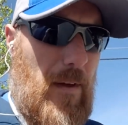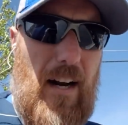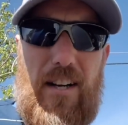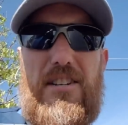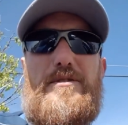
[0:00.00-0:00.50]
In a
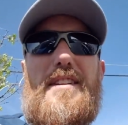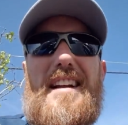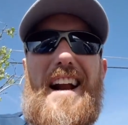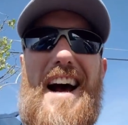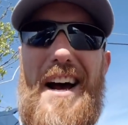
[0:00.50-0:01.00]
country that
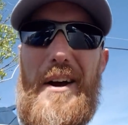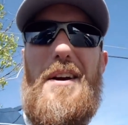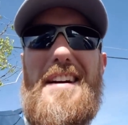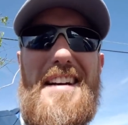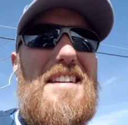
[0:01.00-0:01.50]

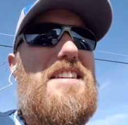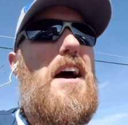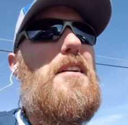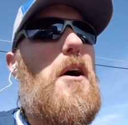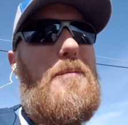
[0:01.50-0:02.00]
I
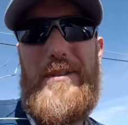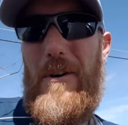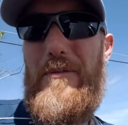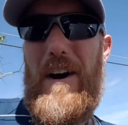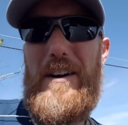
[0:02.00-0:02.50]
signed up to go
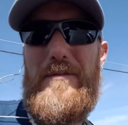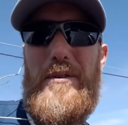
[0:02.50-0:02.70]
fight